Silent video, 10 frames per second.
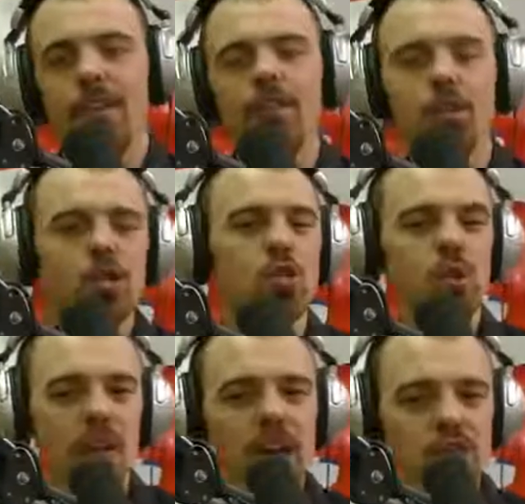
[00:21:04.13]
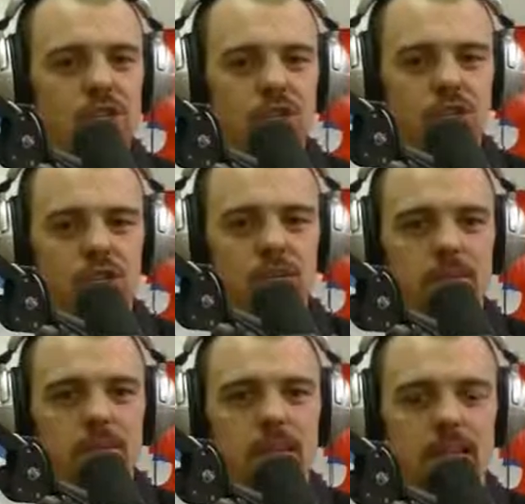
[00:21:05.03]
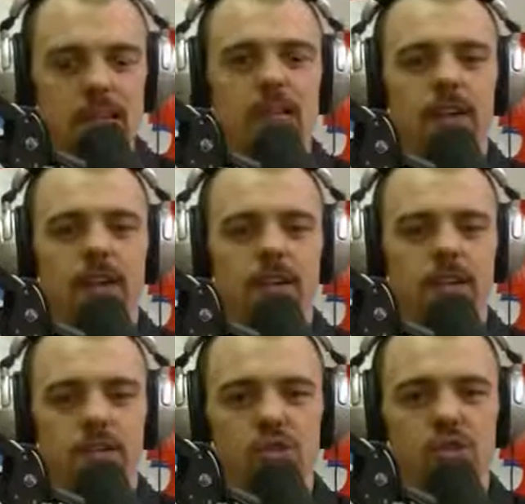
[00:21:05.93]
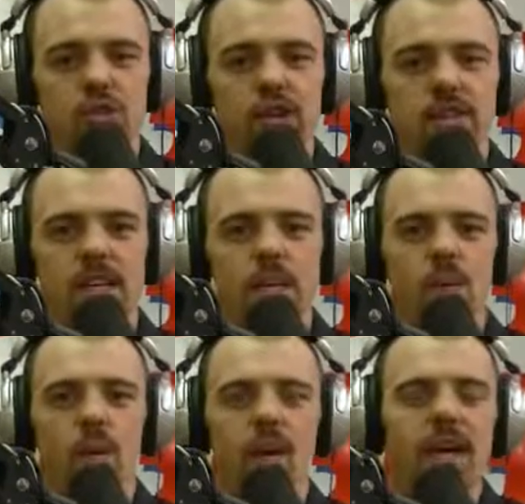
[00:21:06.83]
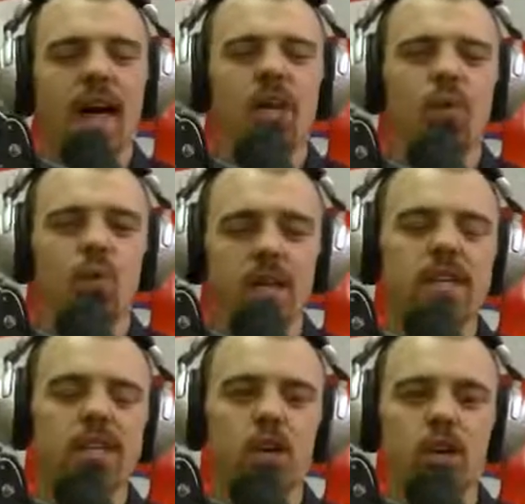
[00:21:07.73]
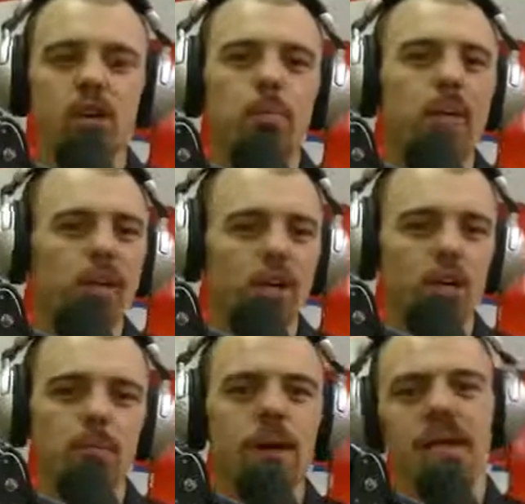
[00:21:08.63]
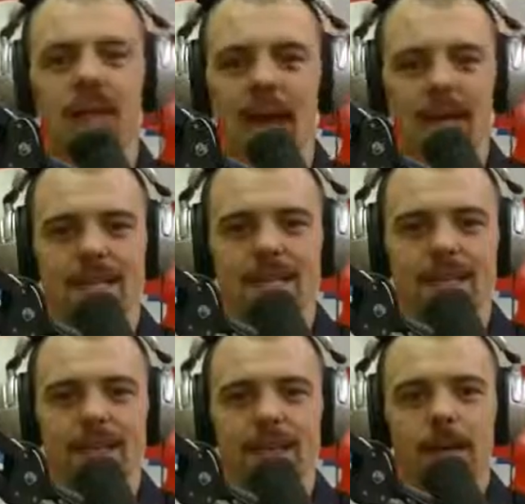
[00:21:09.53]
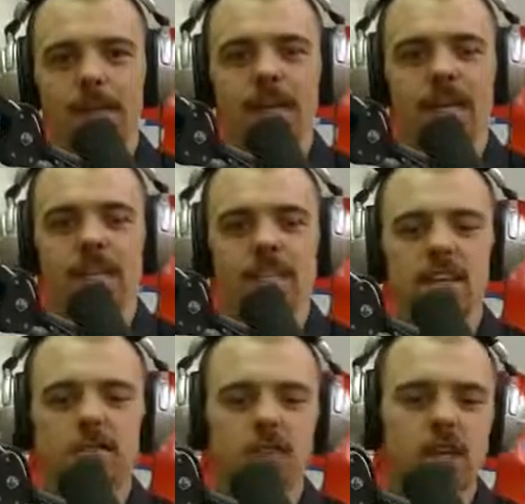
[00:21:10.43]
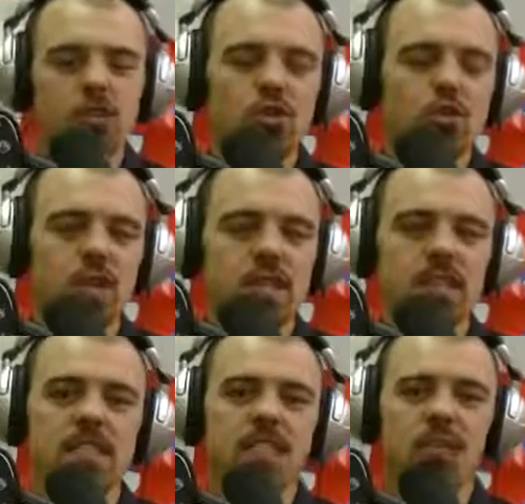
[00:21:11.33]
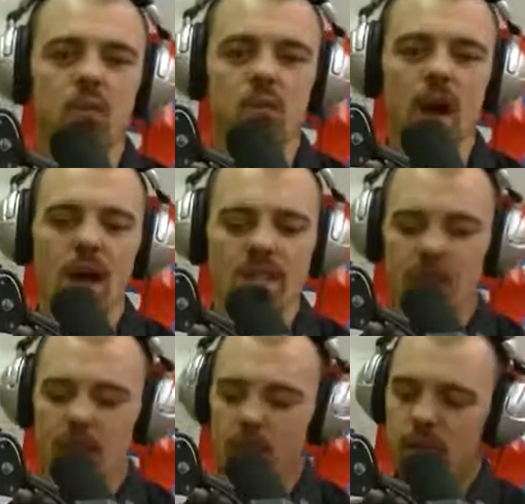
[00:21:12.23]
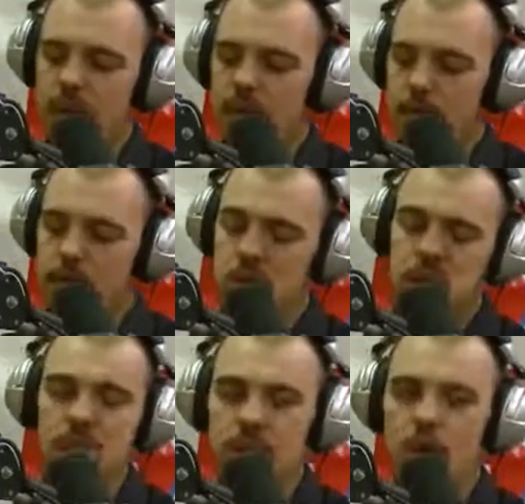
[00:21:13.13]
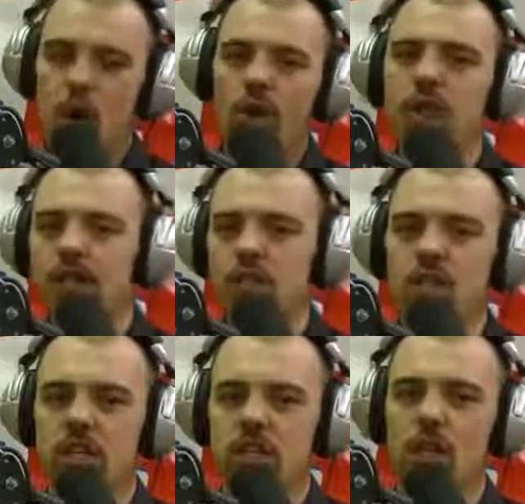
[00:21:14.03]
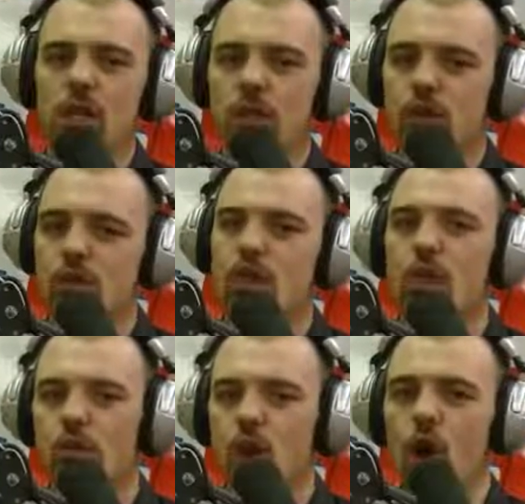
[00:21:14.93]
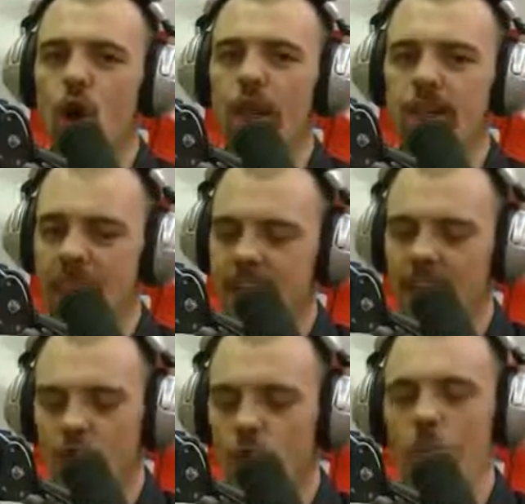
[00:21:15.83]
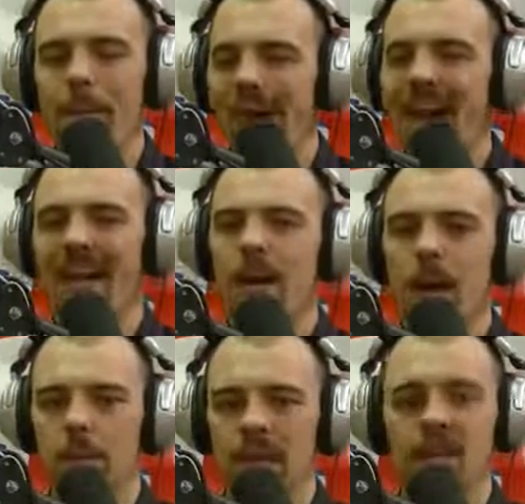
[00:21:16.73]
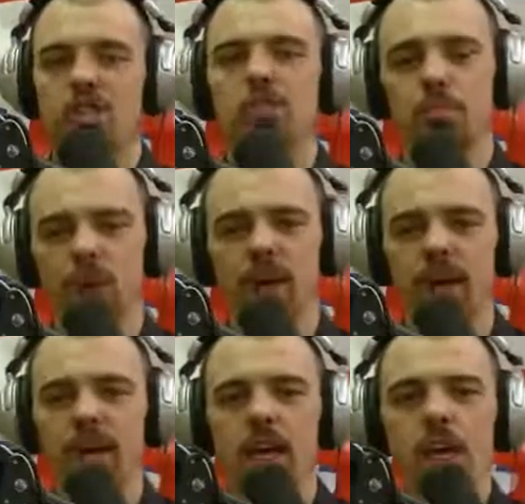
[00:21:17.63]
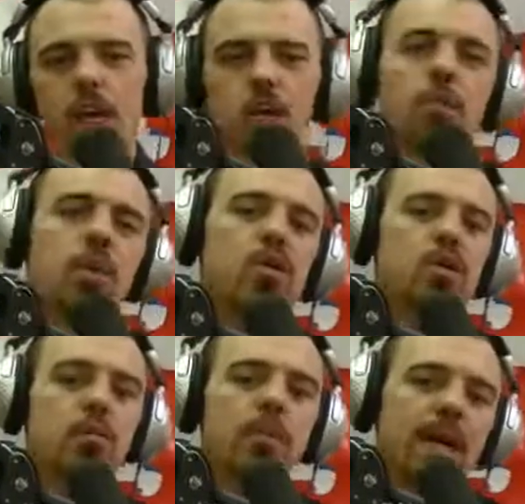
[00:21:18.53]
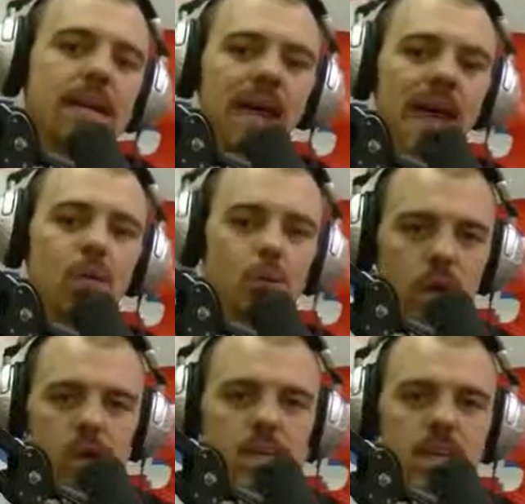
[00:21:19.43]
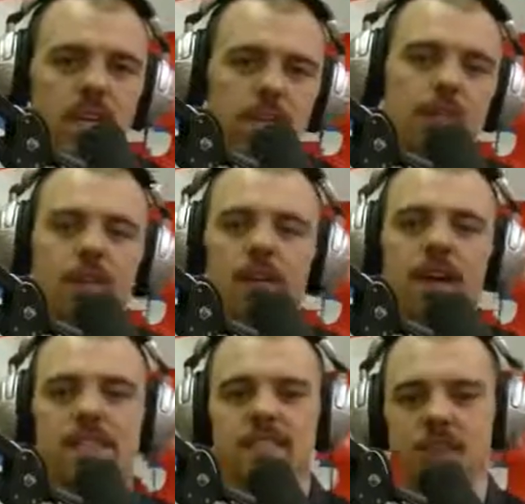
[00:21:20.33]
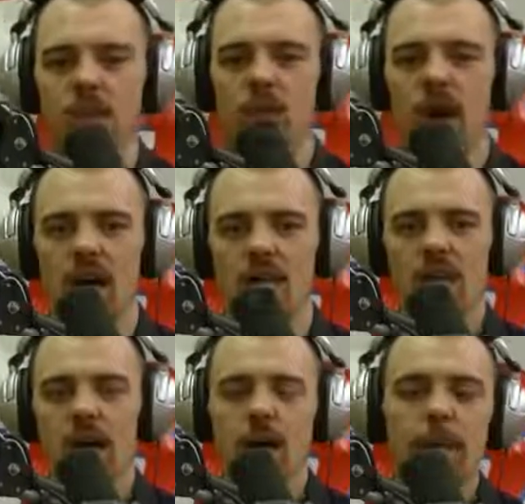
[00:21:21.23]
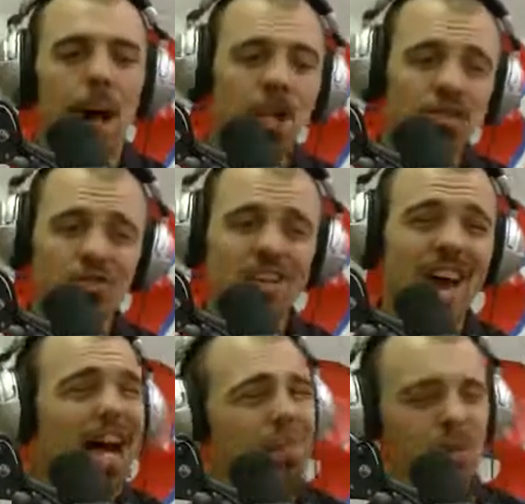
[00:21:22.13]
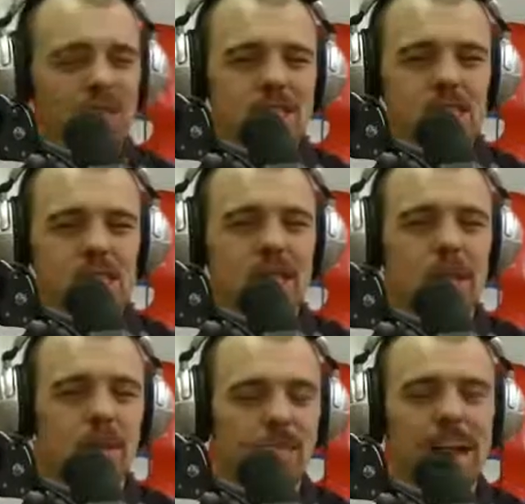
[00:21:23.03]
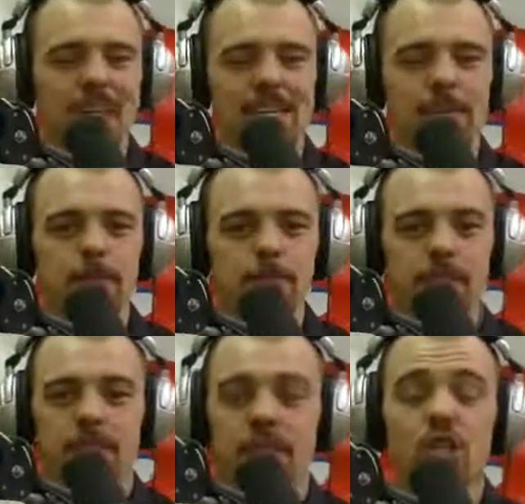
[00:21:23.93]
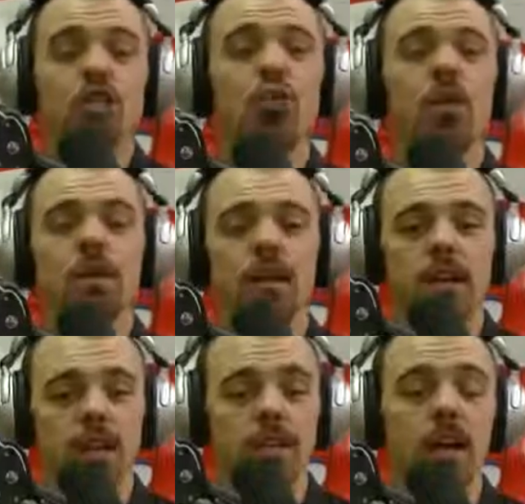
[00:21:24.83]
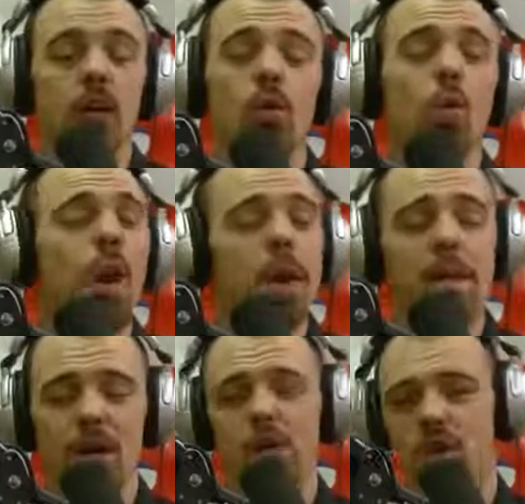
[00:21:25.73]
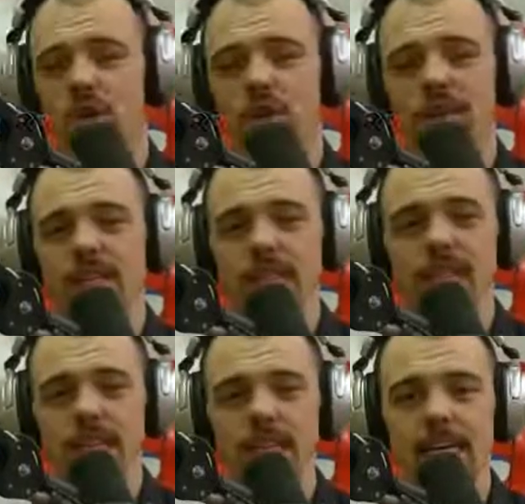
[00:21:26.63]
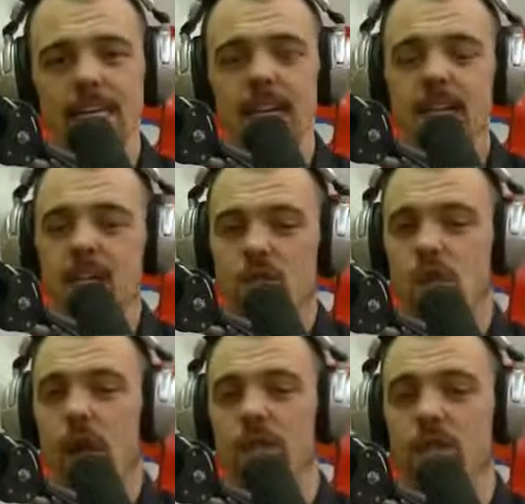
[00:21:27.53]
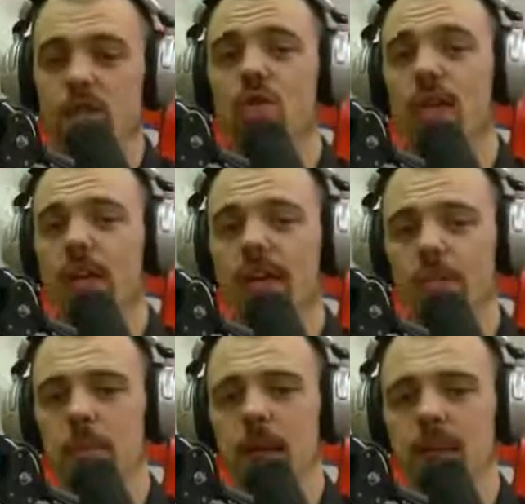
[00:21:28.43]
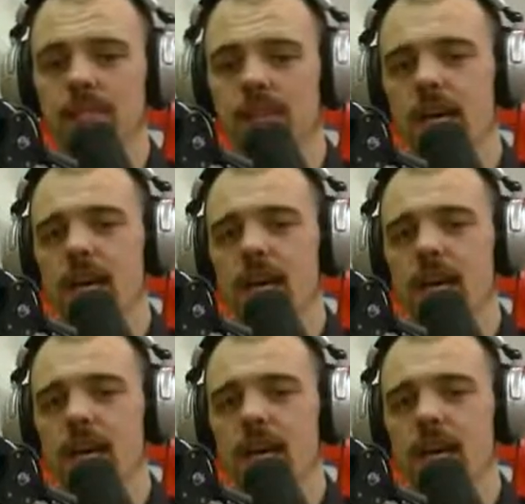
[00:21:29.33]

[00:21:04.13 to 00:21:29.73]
inverse relationships to interest rates, what kind of risk are you putting your money at? Because if interest rates continue to rise, and we've pushed them artificially low for so long, they can go back up like a spring. You put your money at risk if you're invested in bonds. Bonds are not principally protected. They do give a way better return than CDs. That's why we do like bonds,